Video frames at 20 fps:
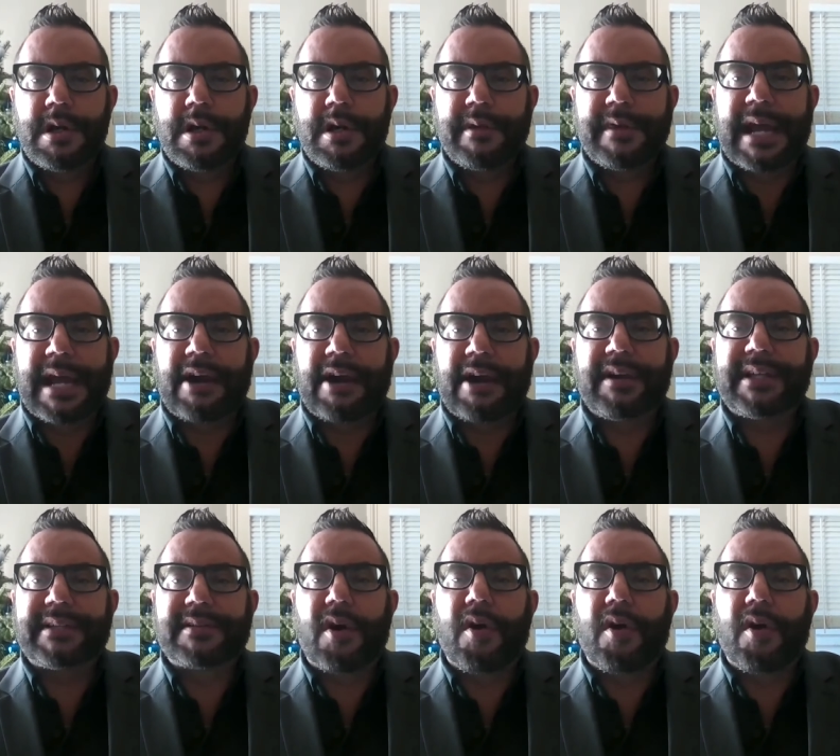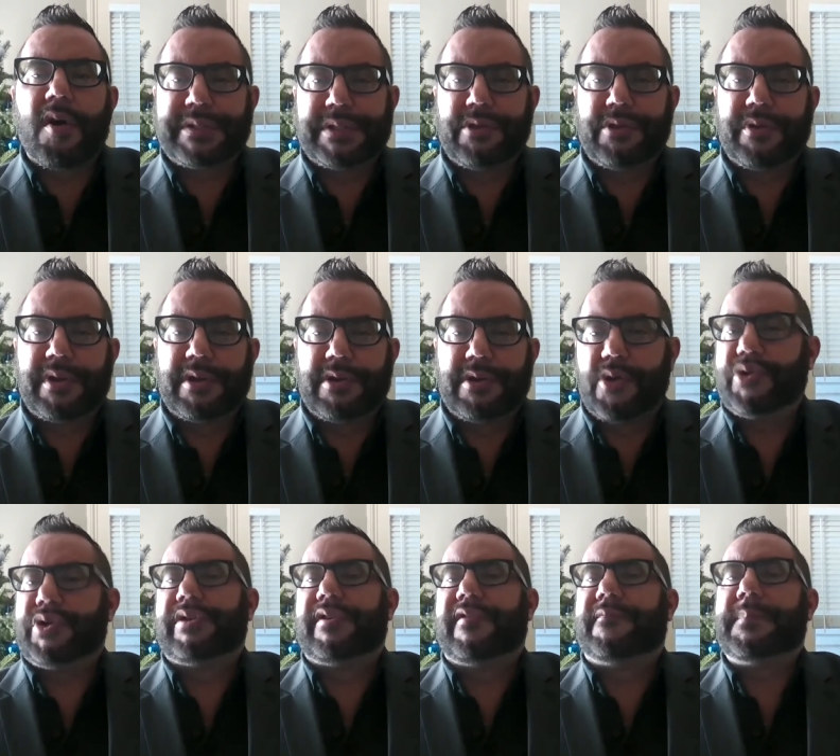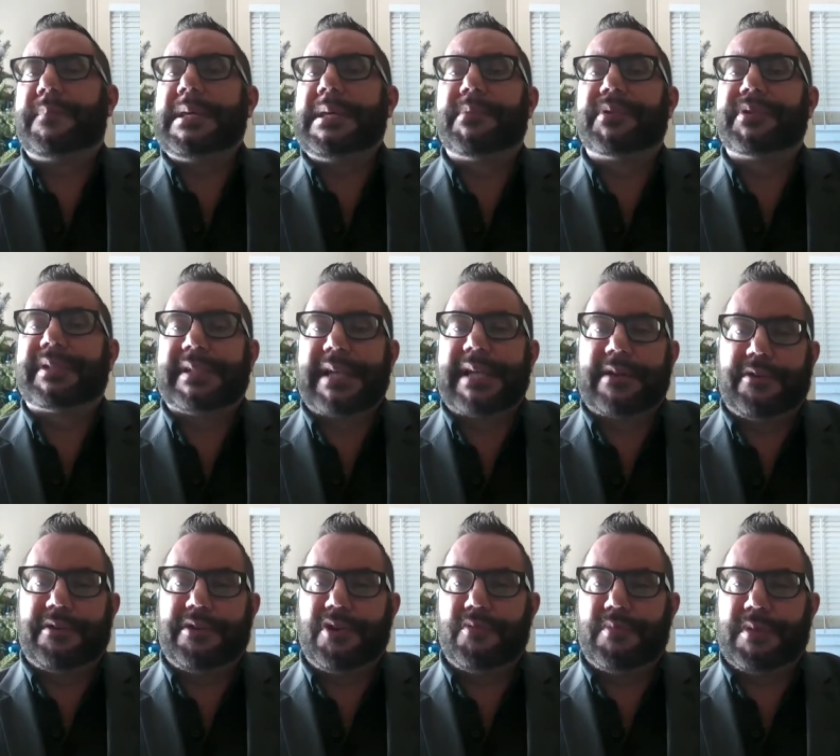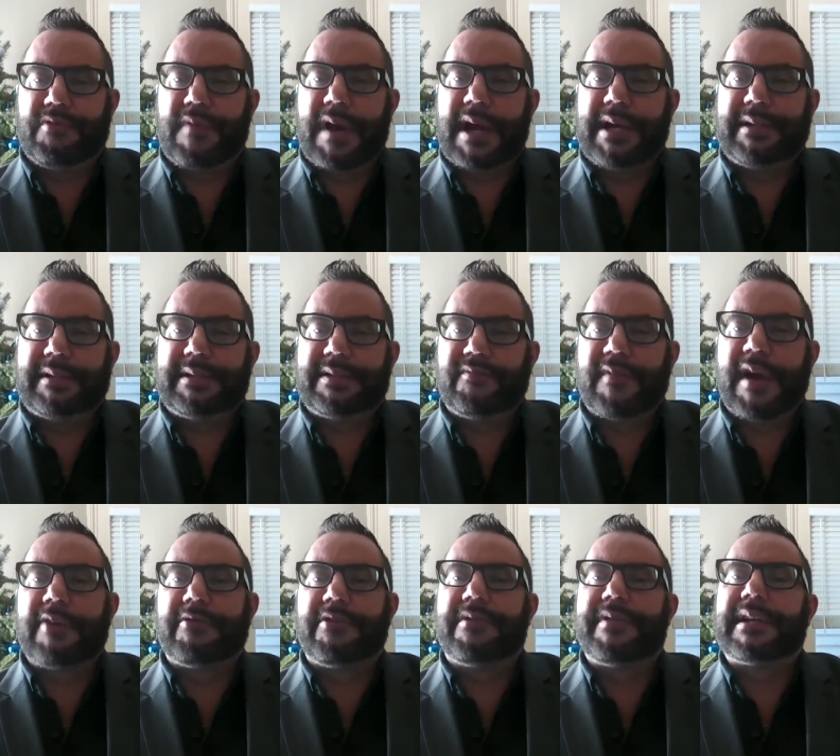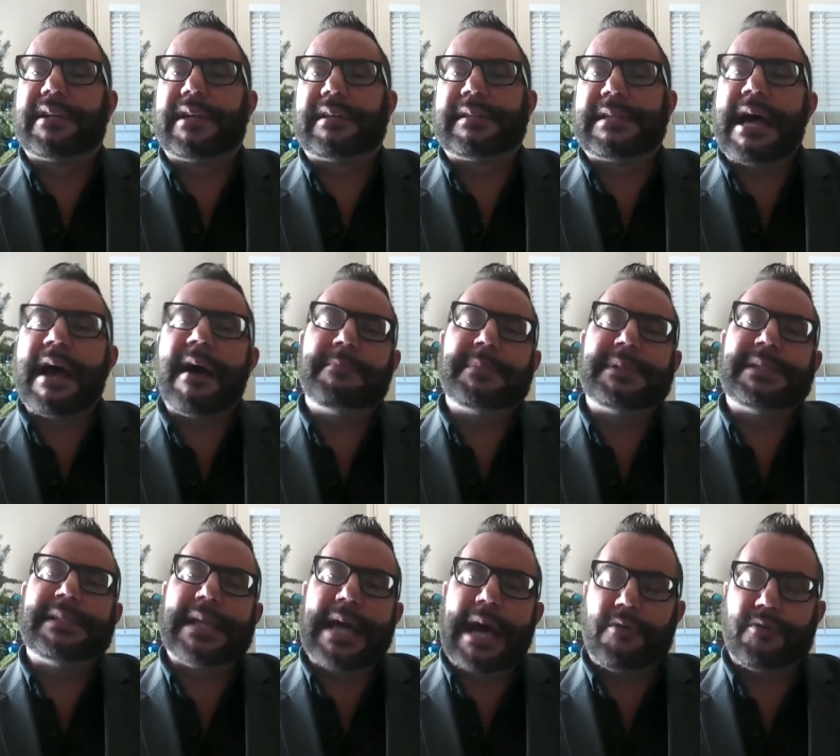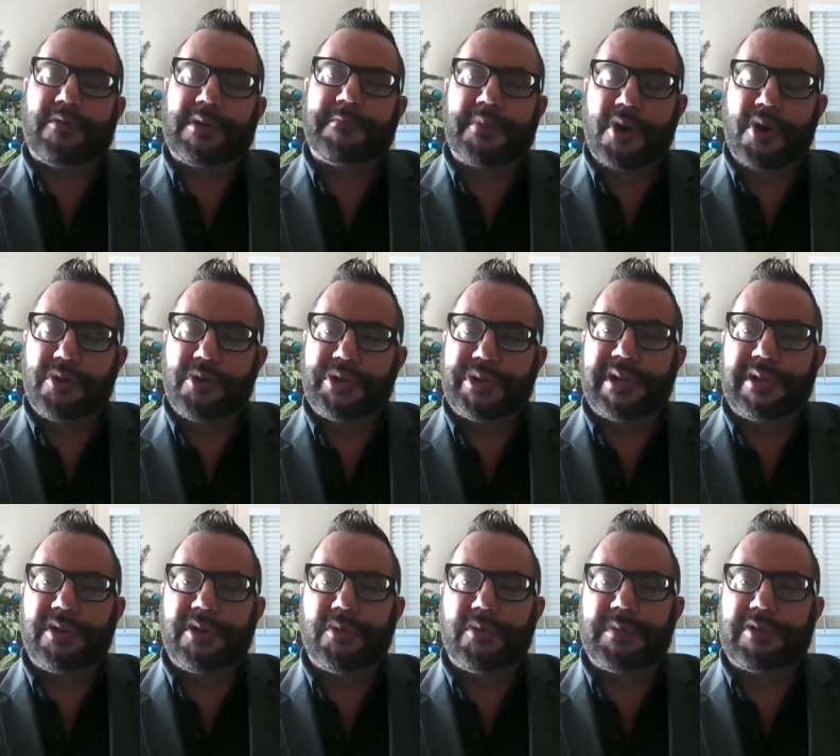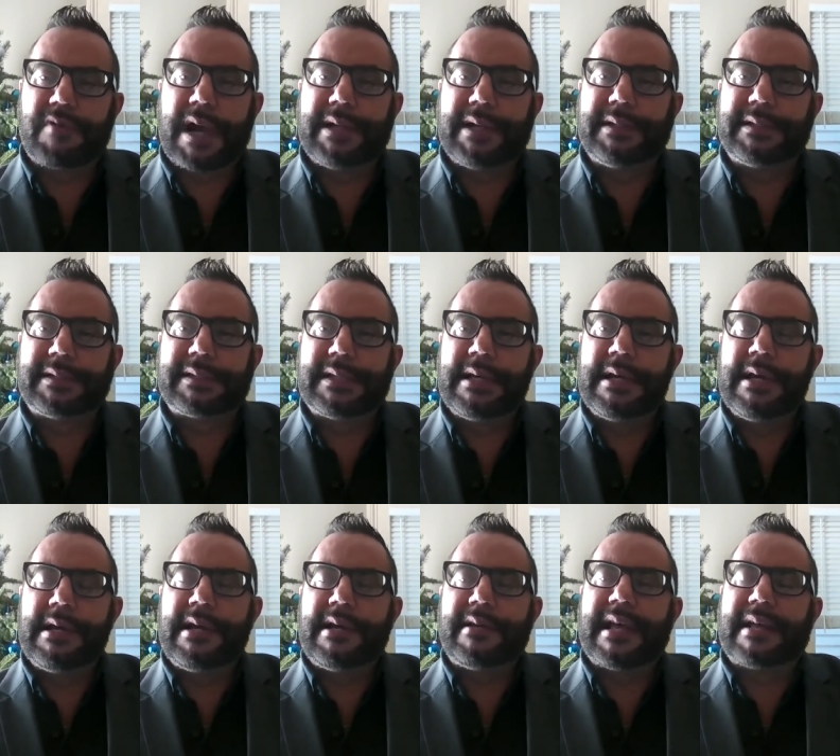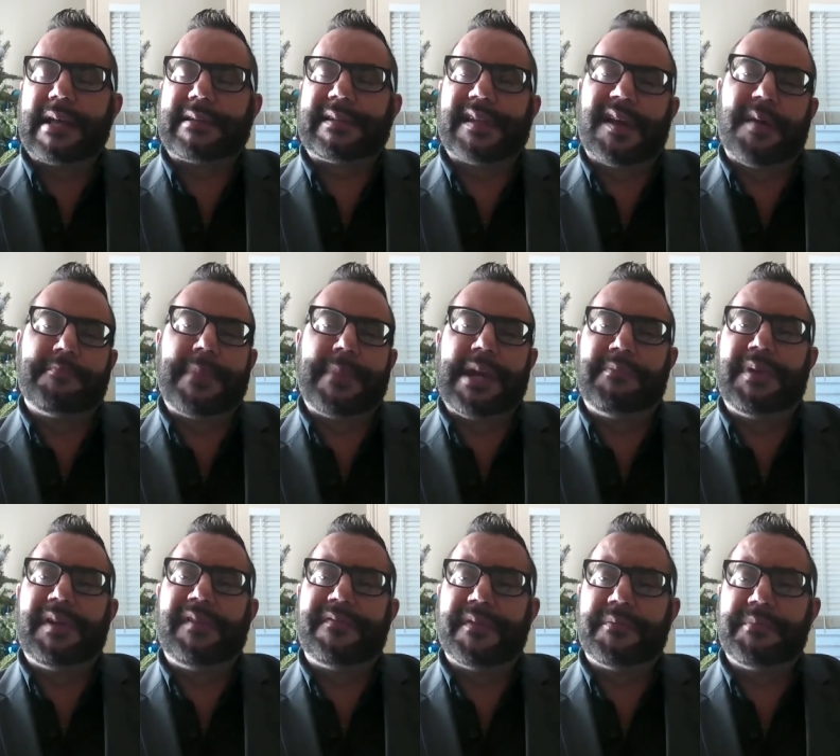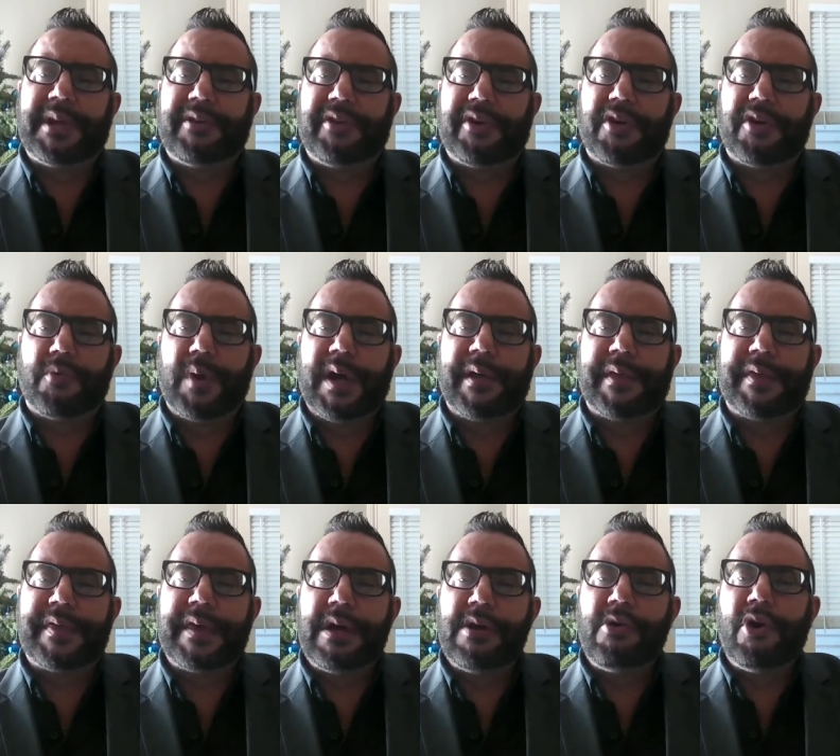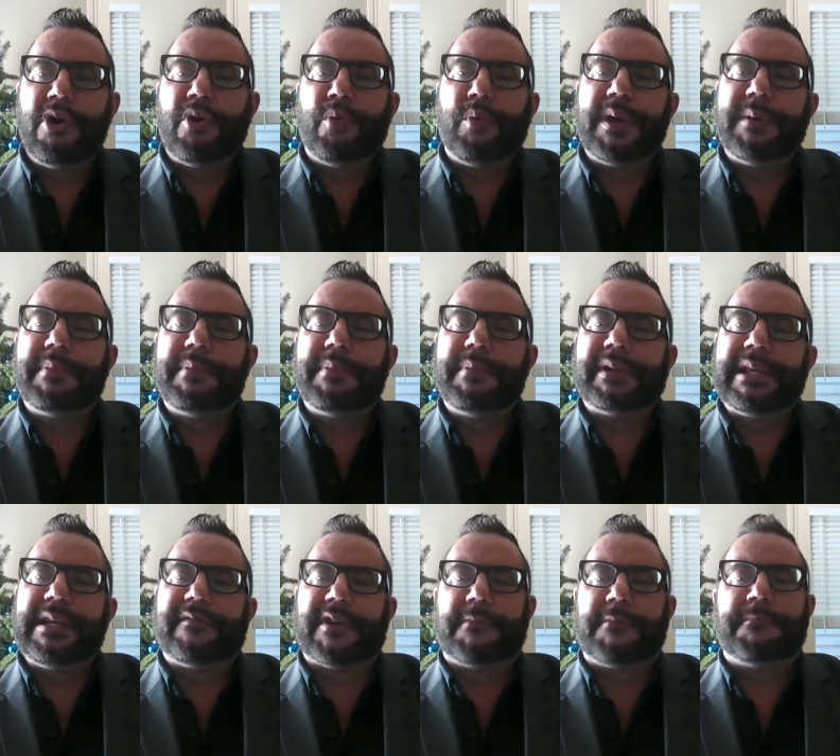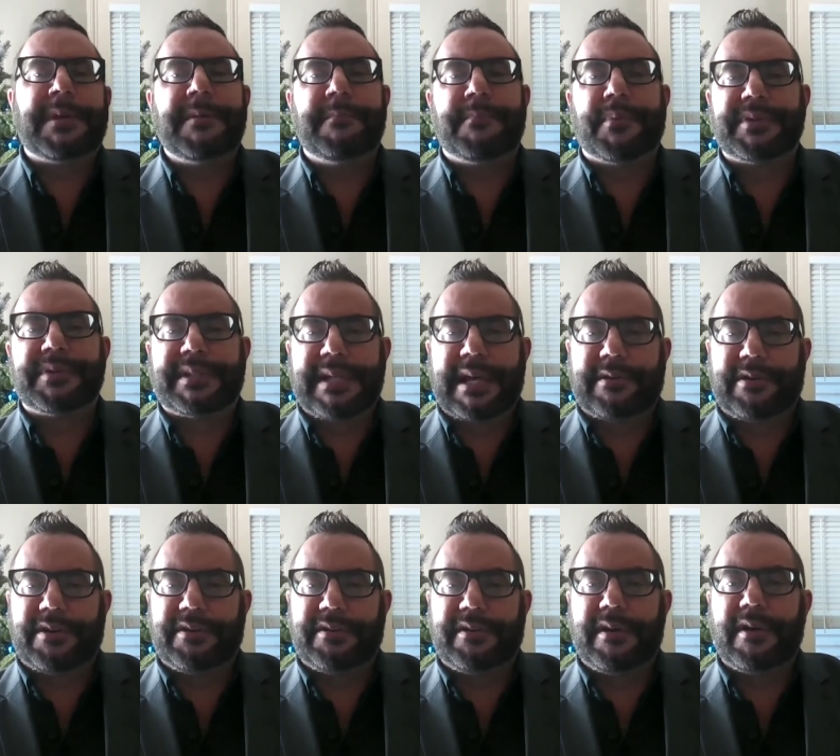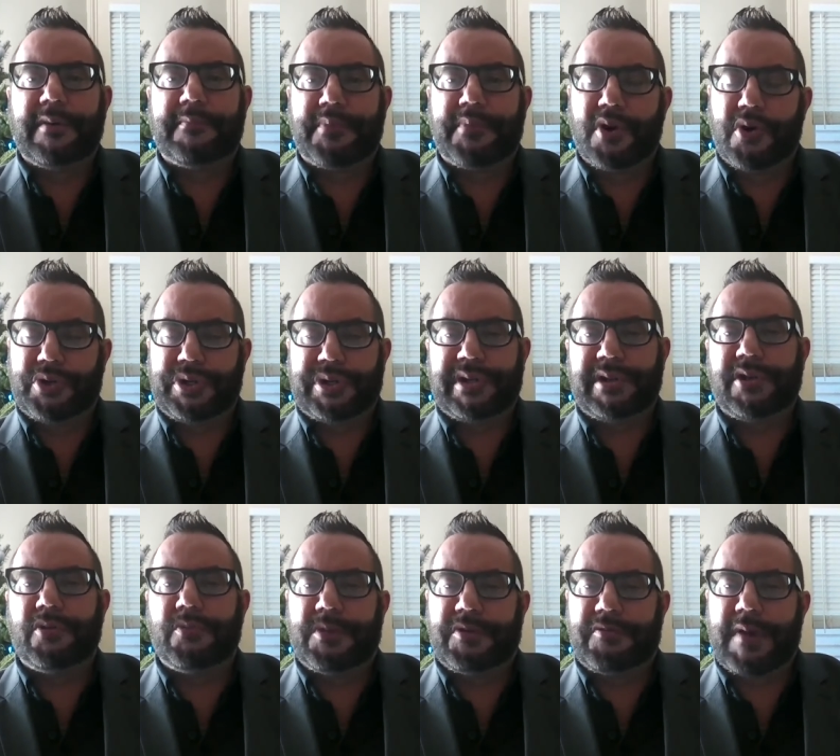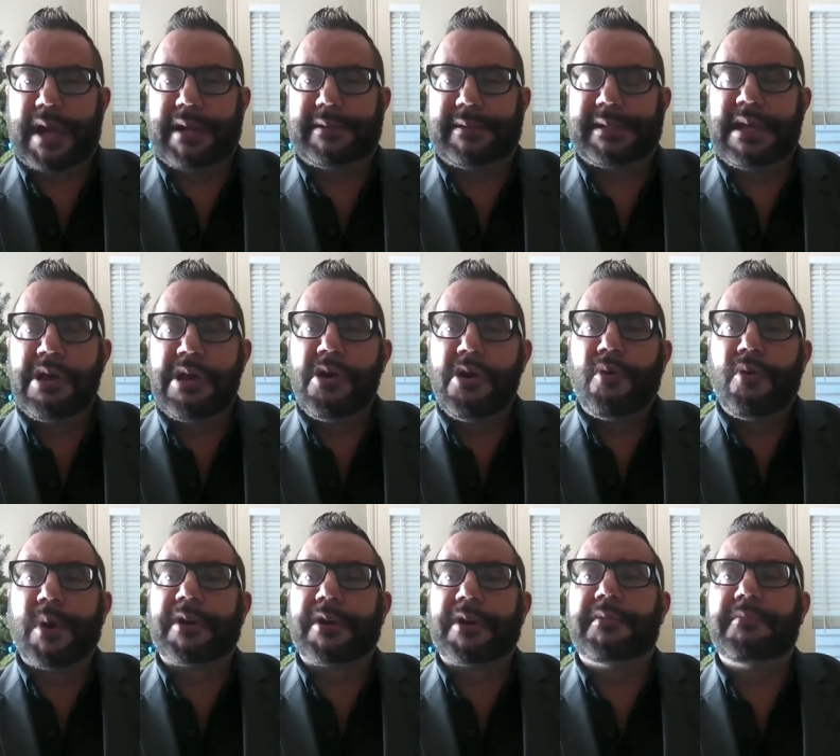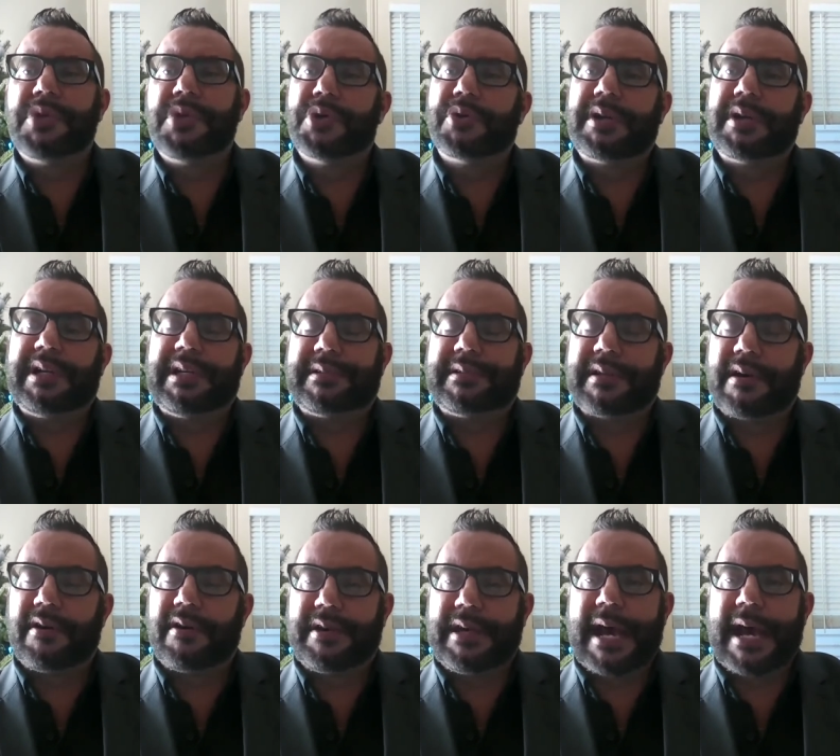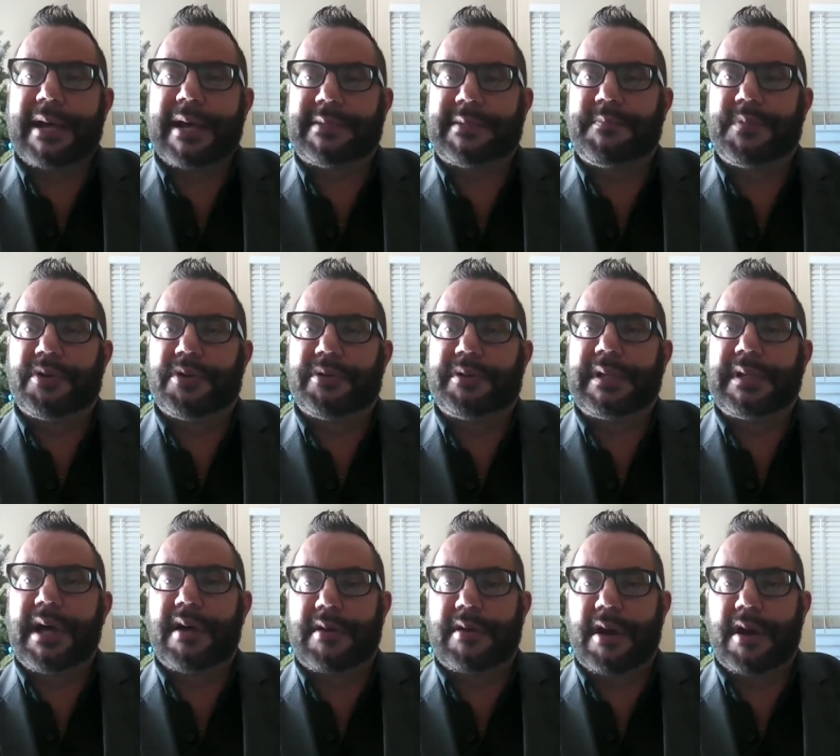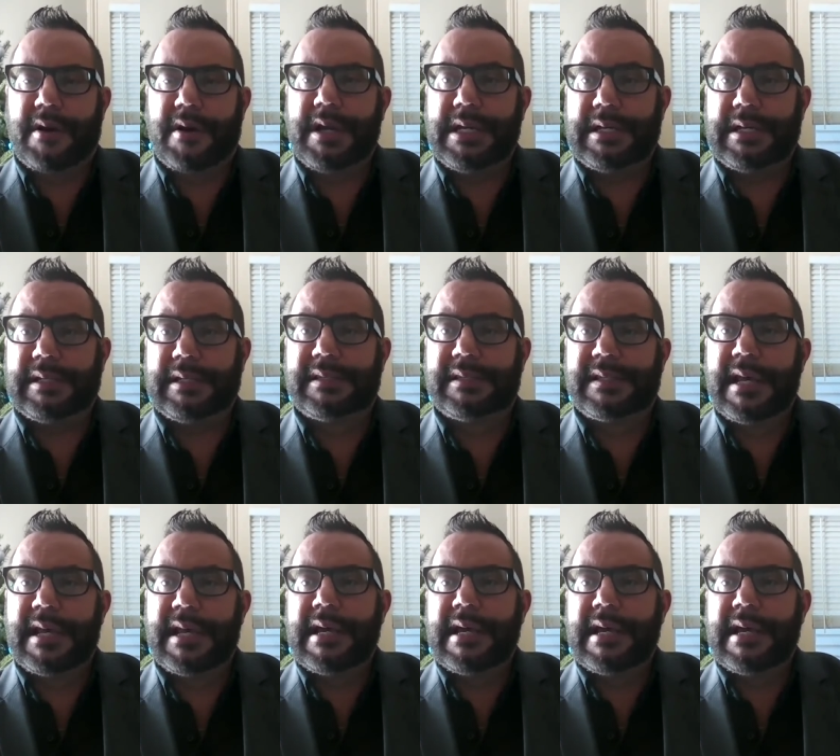There is also the notion of people-centered human rights, rather than a top-down approach to human rights that some may be familiar with. We believe in a people-centered approach to human rights, where communities are the experts on our needs